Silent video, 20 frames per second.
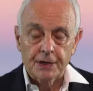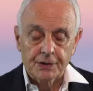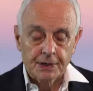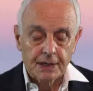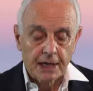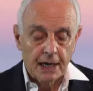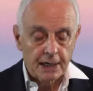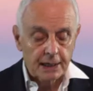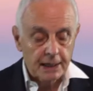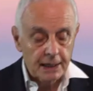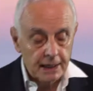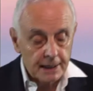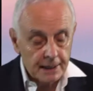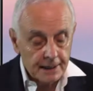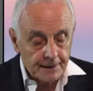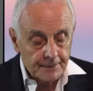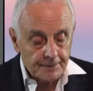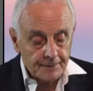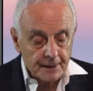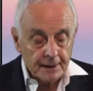study
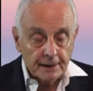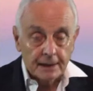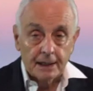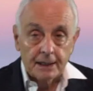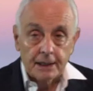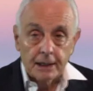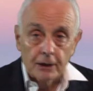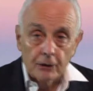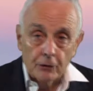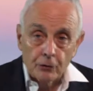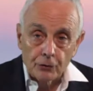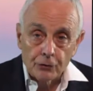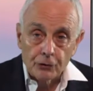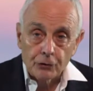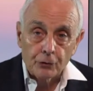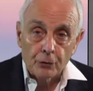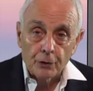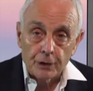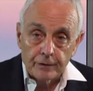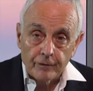that includes
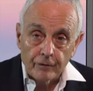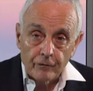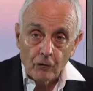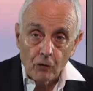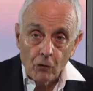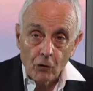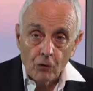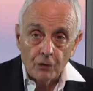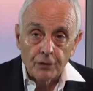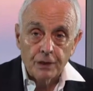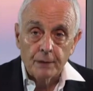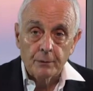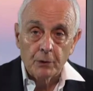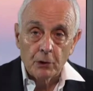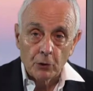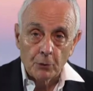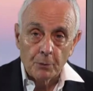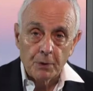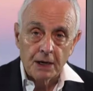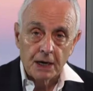24
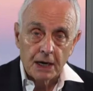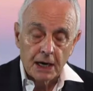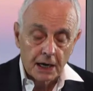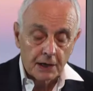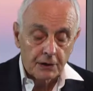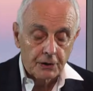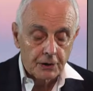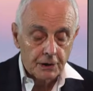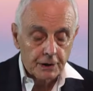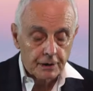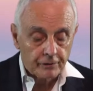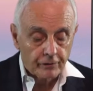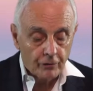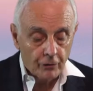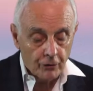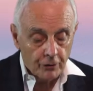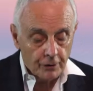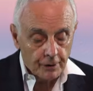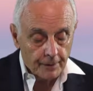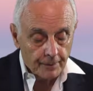developing countries
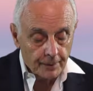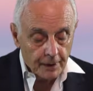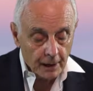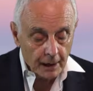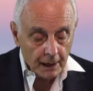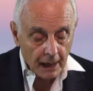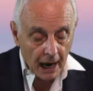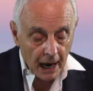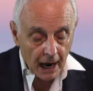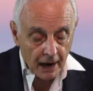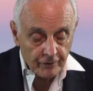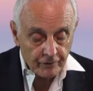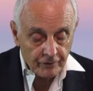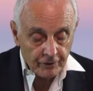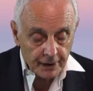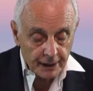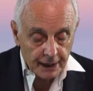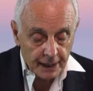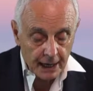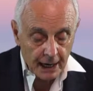from
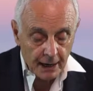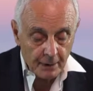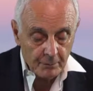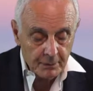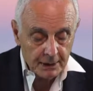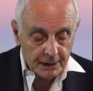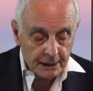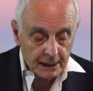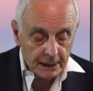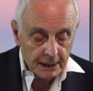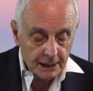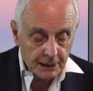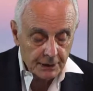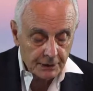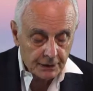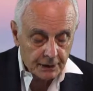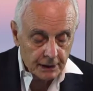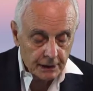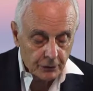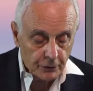Africa, Middle
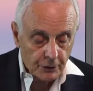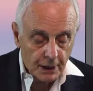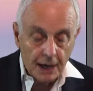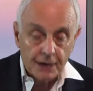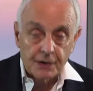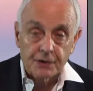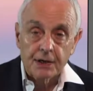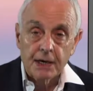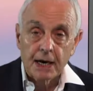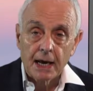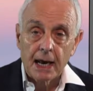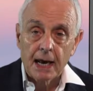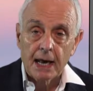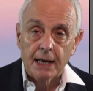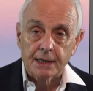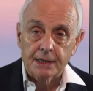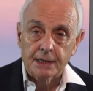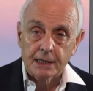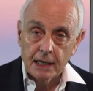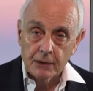East, Eurasia,
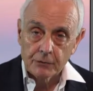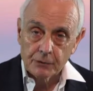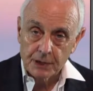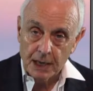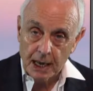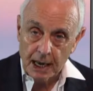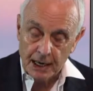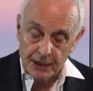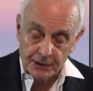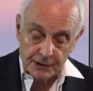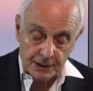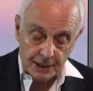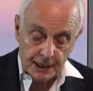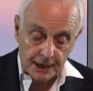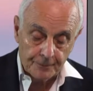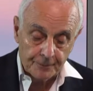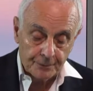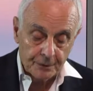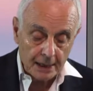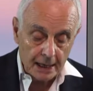and South
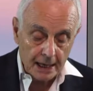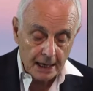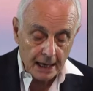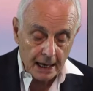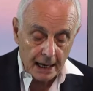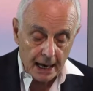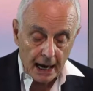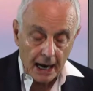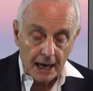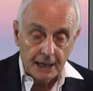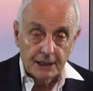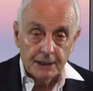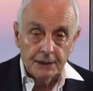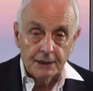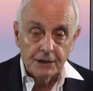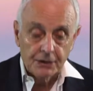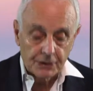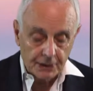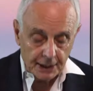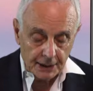Asia. And in
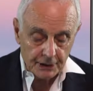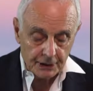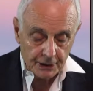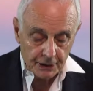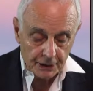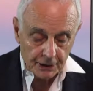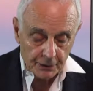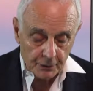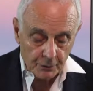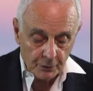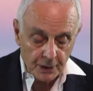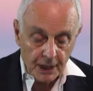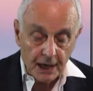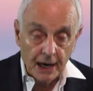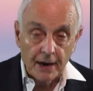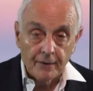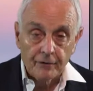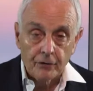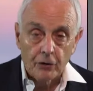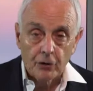these countries, we
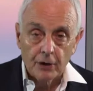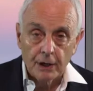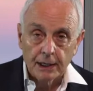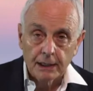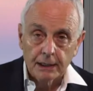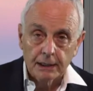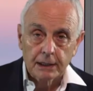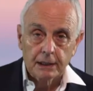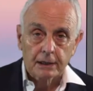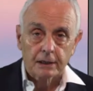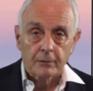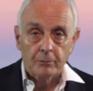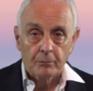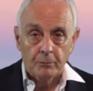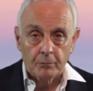have collected